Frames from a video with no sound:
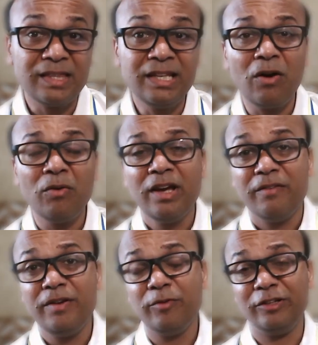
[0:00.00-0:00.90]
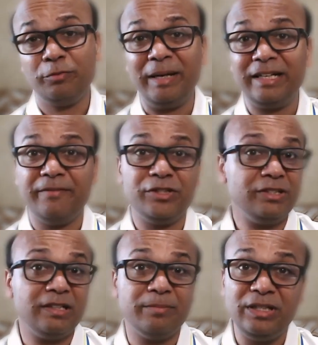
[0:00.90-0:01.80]
Now, we would expect average
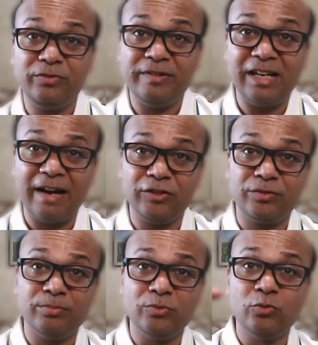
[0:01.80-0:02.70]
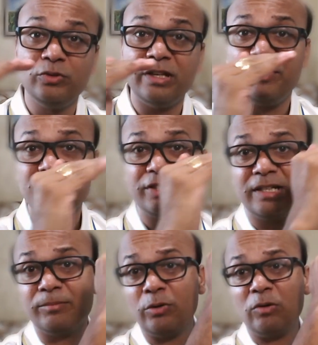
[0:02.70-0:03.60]
income means we will have a smooth average
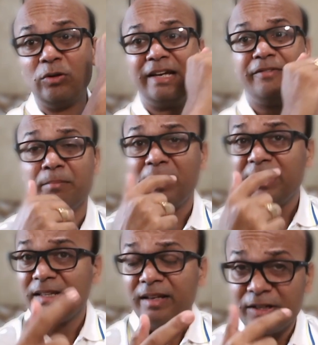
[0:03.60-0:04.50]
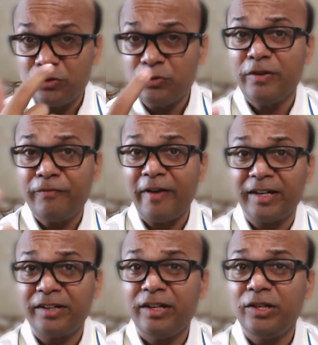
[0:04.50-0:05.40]
income throughout our life. But do we
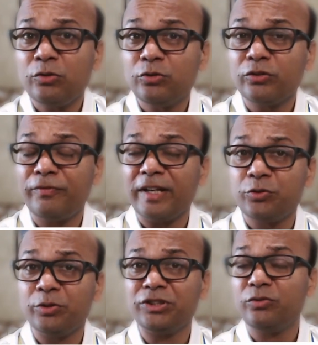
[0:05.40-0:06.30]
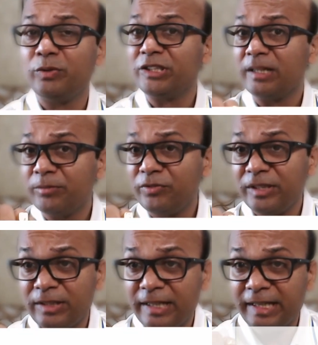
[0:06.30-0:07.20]
factor into those fluctuations which comes
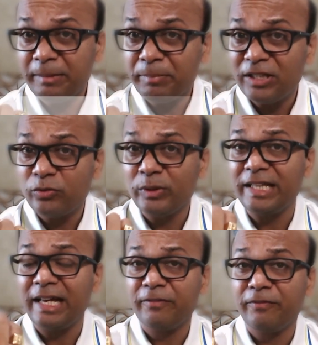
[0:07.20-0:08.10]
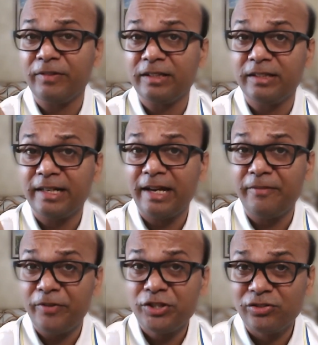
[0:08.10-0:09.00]
in, in place with the, the
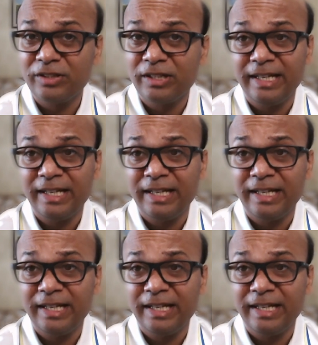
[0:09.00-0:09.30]
averages?